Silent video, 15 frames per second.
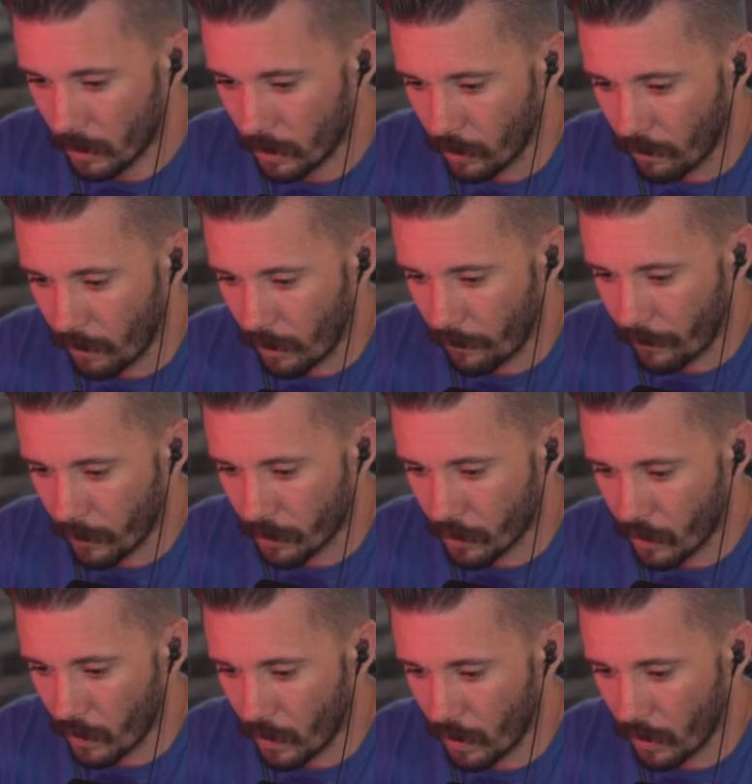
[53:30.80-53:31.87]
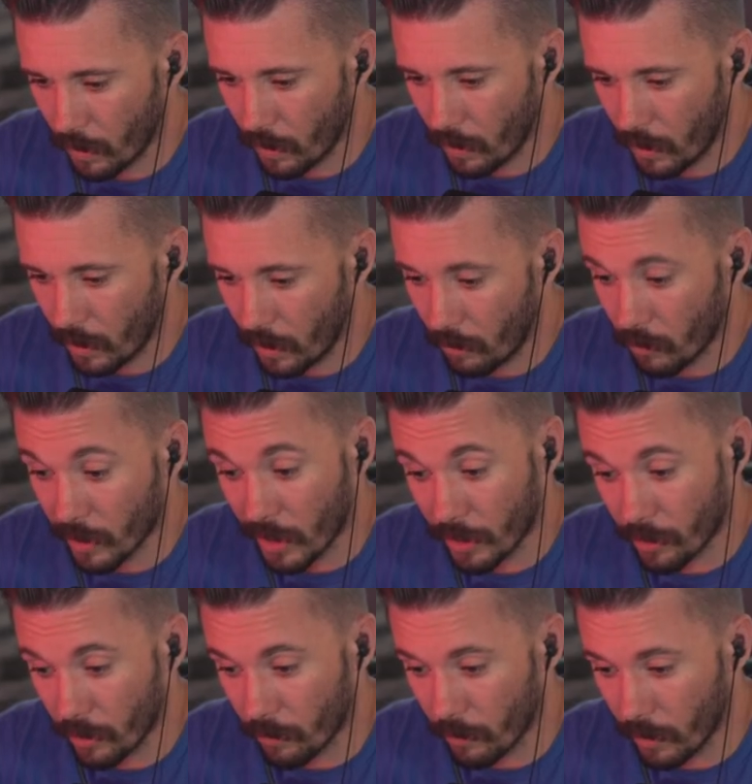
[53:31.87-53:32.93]
So the very first thing was
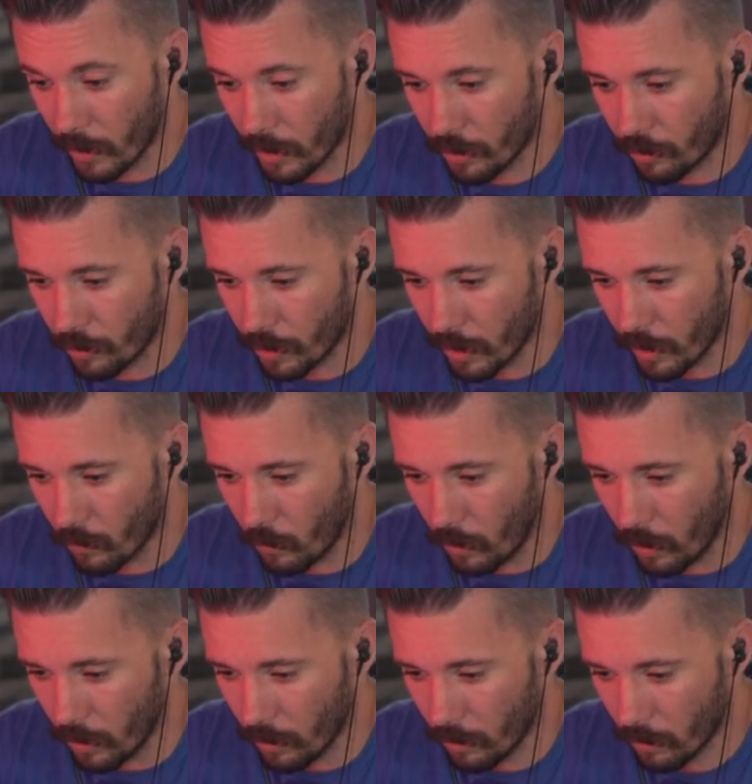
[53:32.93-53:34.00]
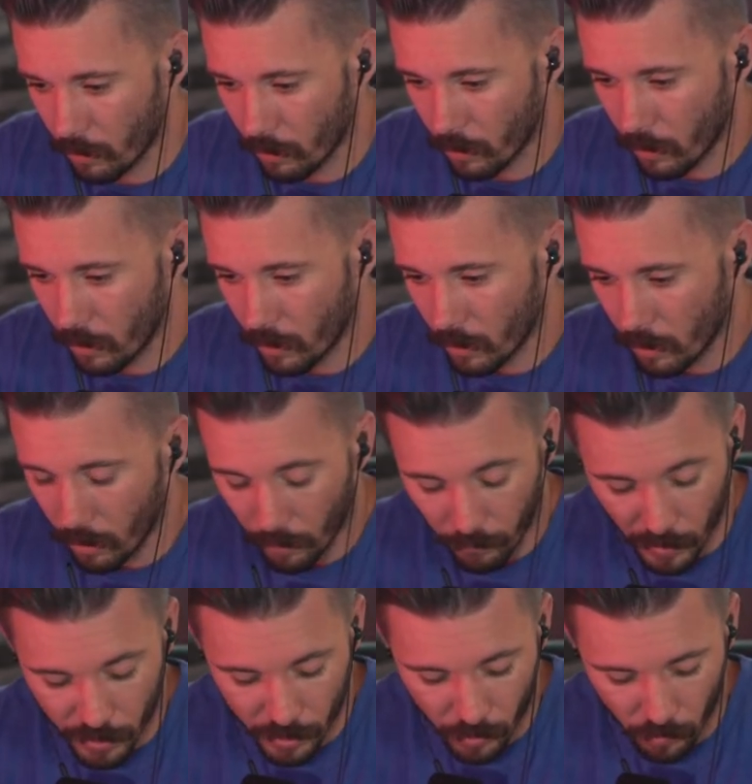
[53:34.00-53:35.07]
actually a really interesting one. And I've
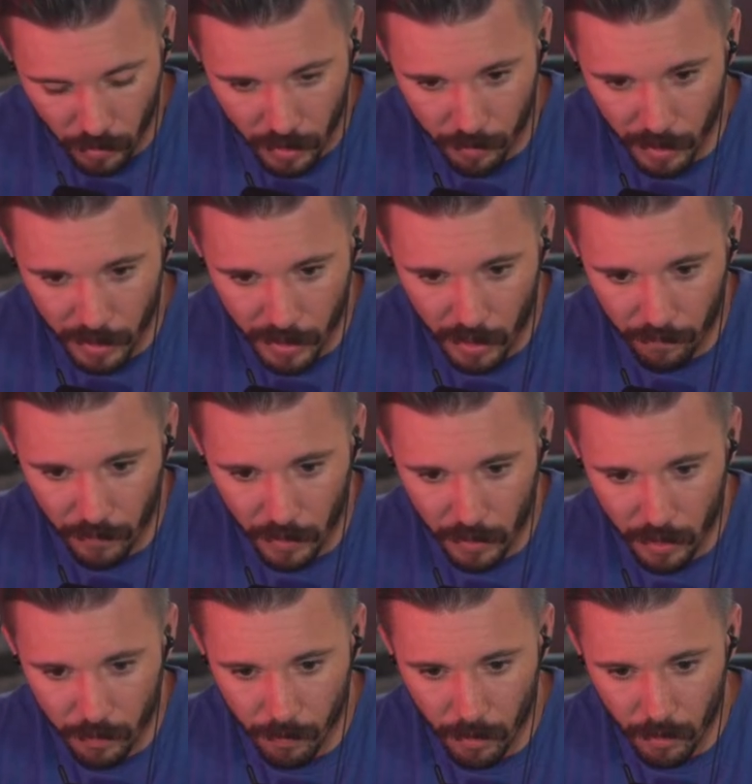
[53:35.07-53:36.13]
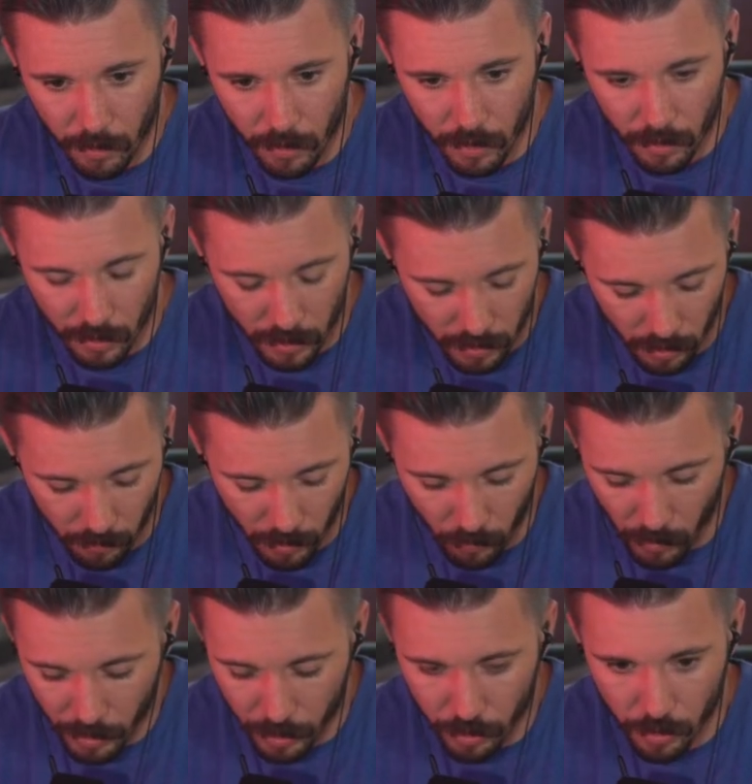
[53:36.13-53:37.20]
read stories about stuff like this, but this is going to be
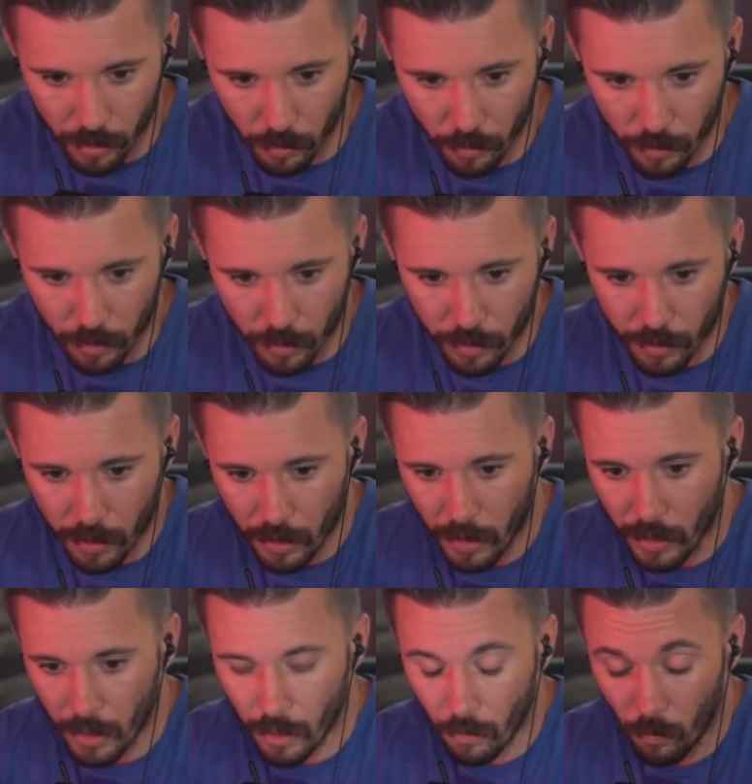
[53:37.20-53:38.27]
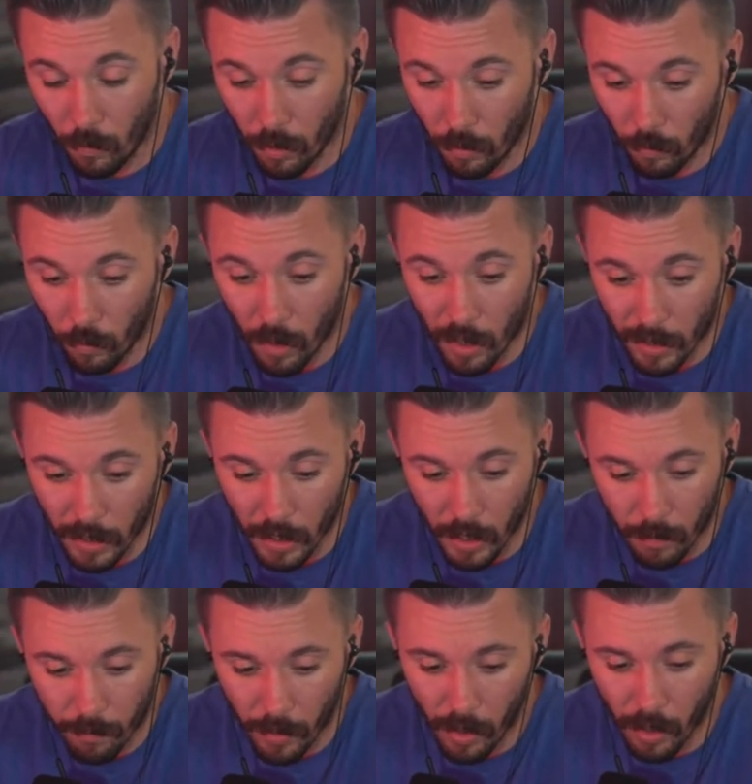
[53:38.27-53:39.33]
Russian soldiers walking
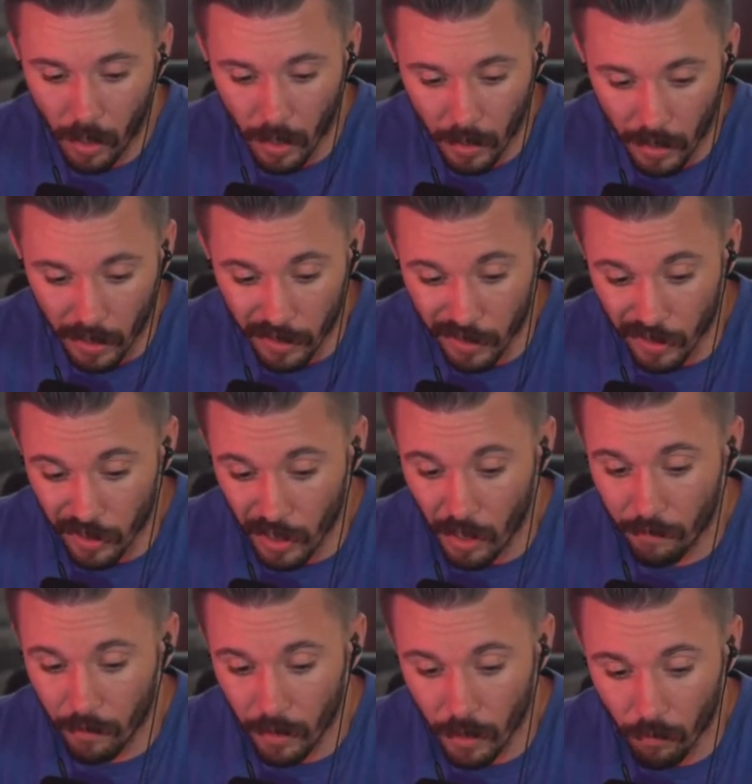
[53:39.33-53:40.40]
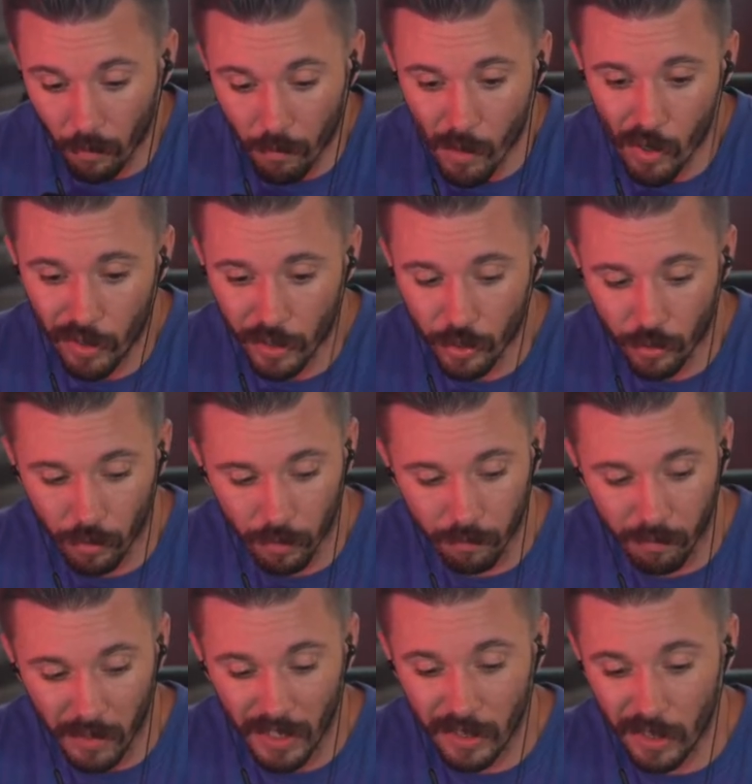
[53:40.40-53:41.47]
up on and discovering a
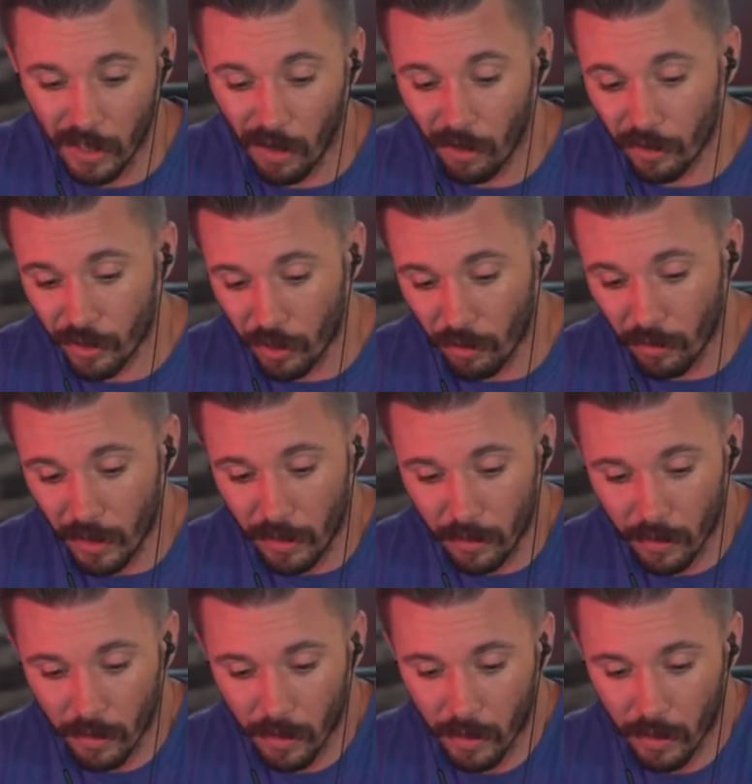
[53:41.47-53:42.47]
remote-controlled BTR turret